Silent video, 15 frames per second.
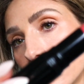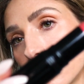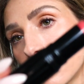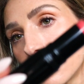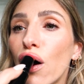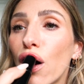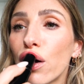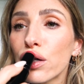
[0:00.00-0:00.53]
And
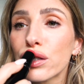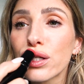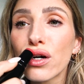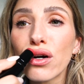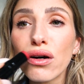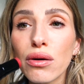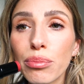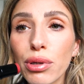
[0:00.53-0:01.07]

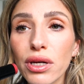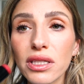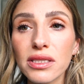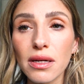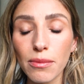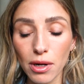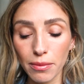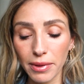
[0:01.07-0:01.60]
also put
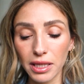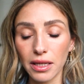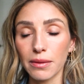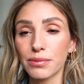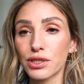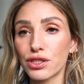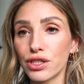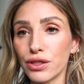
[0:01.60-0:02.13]
some on my
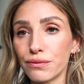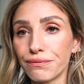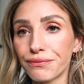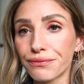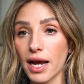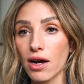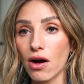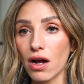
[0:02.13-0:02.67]
lips too.
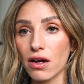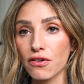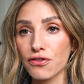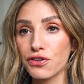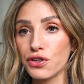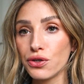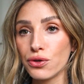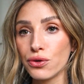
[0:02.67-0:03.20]
I got a
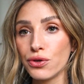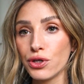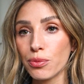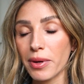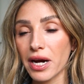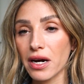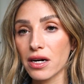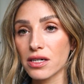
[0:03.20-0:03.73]
few new
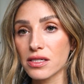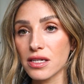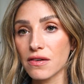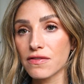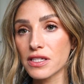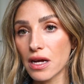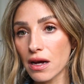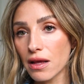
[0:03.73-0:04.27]
pairs
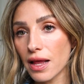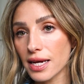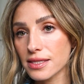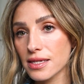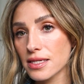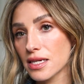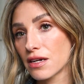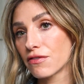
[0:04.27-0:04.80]
of
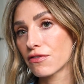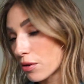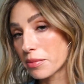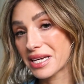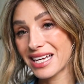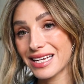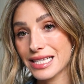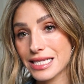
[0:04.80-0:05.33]
sunglasses in from
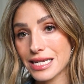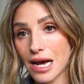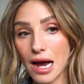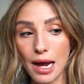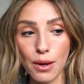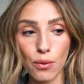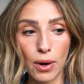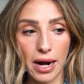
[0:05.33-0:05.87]
Kits
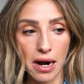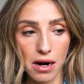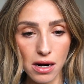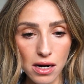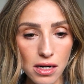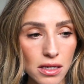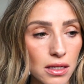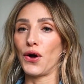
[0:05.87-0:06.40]

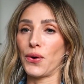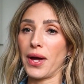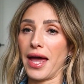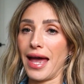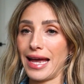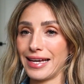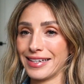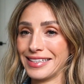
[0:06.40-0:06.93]
Eyewear.
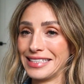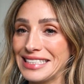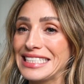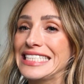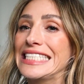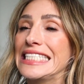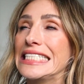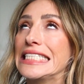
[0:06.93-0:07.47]
Okay.
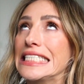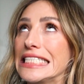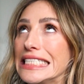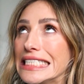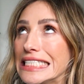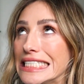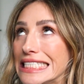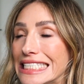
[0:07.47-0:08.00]

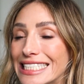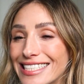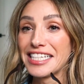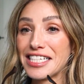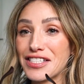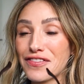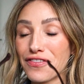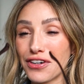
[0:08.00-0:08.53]

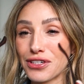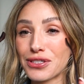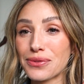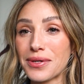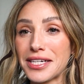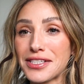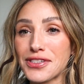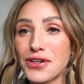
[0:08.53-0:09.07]
These first
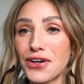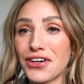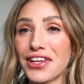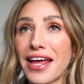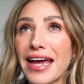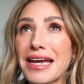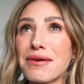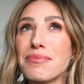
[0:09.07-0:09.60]
ones are
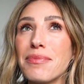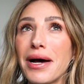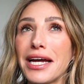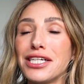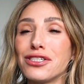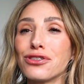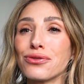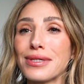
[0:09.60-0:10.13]
like
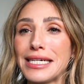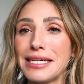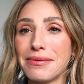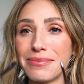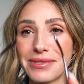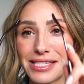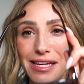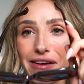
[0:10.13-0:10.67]
my
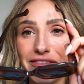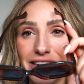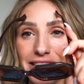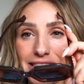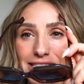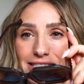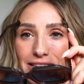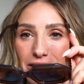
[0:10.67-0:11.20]
dream
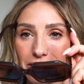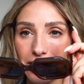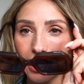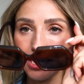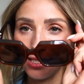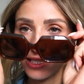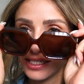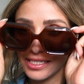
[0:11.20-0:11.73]
70s
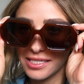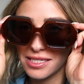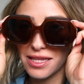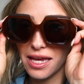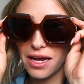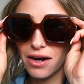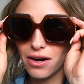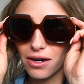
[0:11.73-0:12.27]
sunglasses.
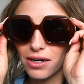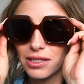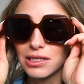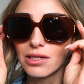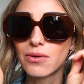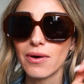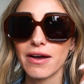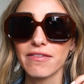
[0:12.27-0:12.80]
They are
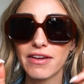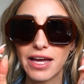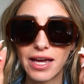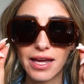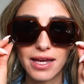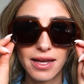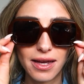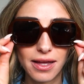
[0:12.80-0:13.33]

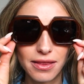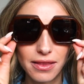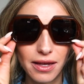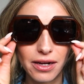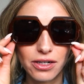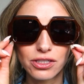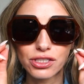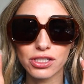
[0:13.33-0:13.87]
Loewe and they
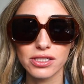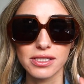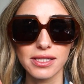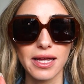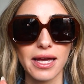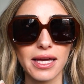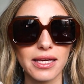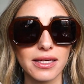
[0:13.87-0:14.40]
are just
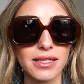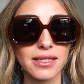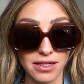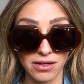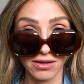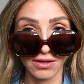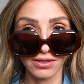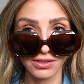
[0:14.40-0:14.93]
like,
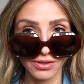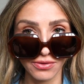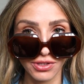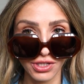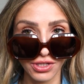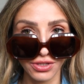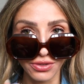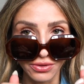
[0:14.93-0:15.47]
they're also
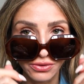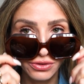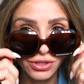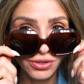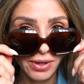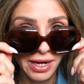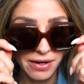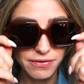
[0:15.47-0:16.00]
huge,
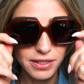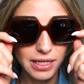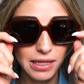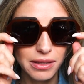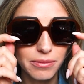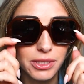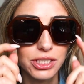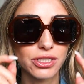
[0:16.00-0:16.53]
so I have to get
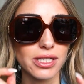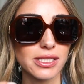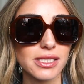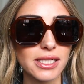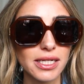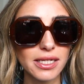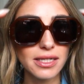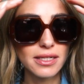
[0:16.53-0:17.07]
them
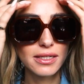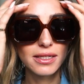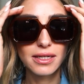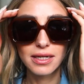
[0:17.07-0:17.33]
adjusted.